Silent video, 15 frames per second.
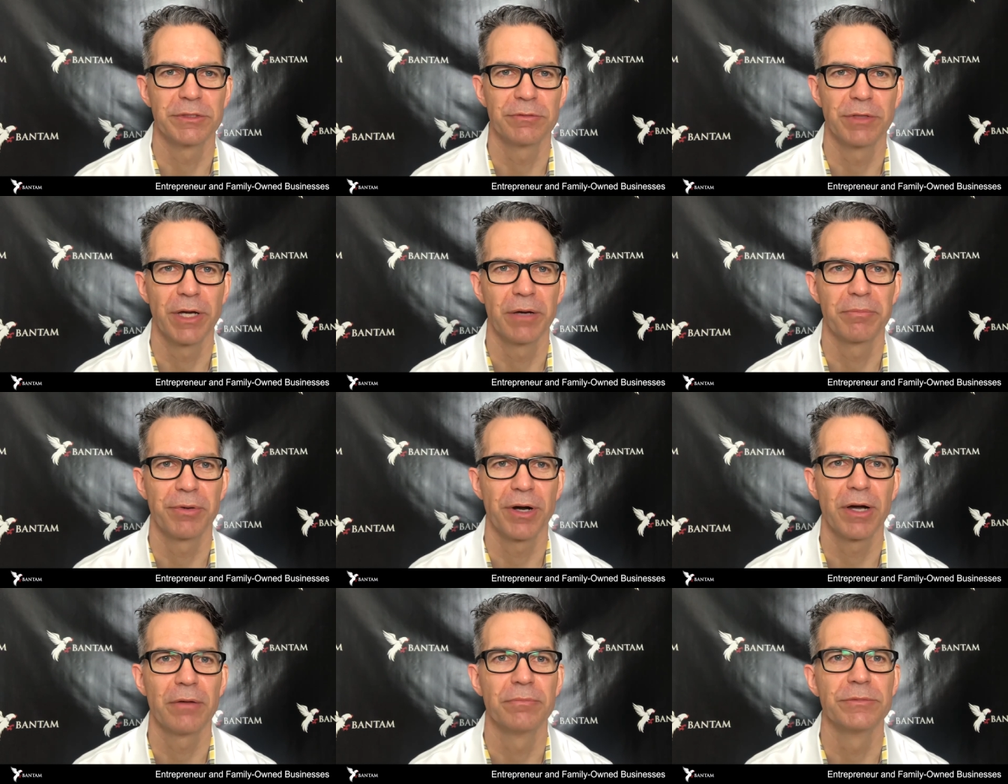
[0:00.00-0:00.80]

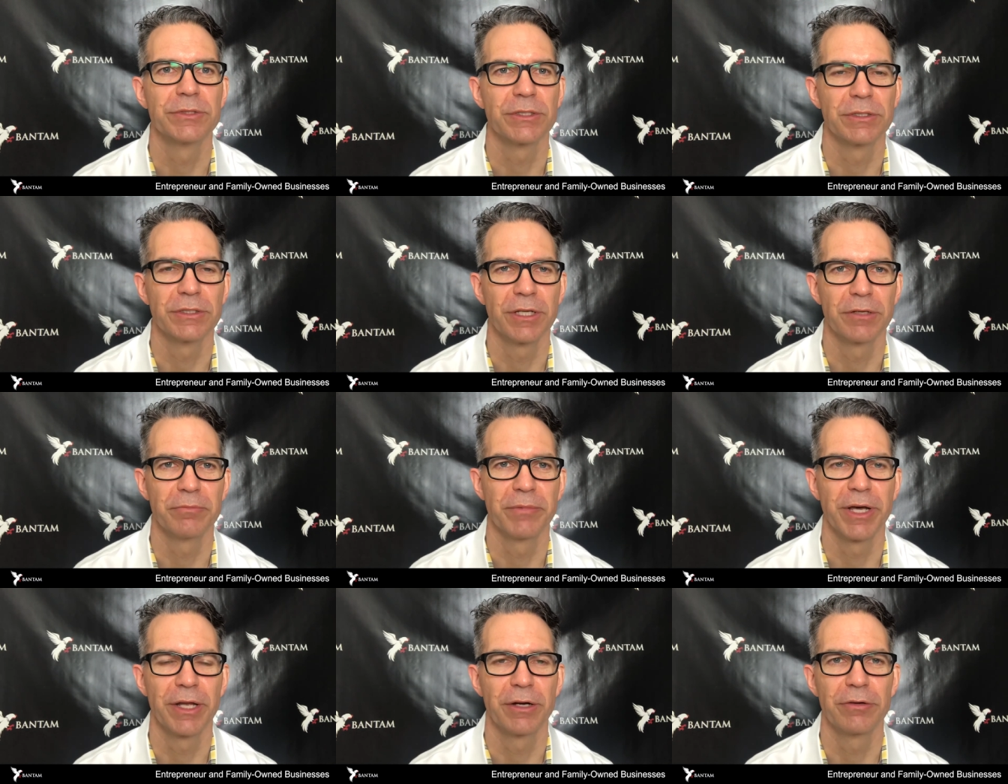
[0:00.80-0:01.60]
and it doesn't
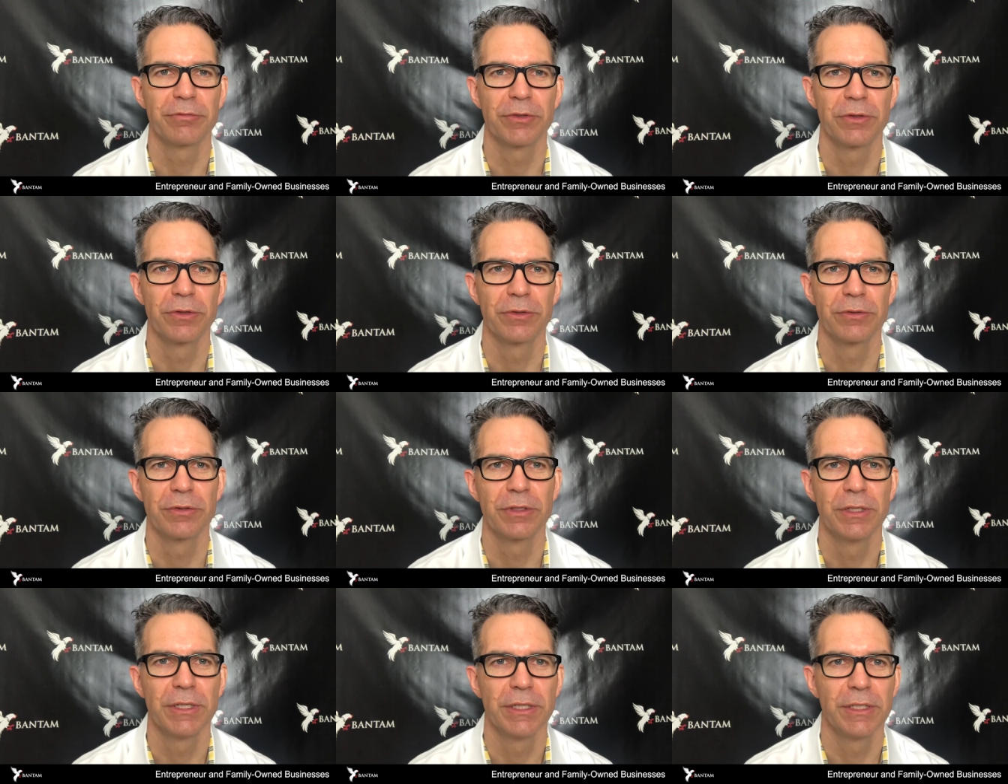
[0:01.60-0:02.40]
matter if you own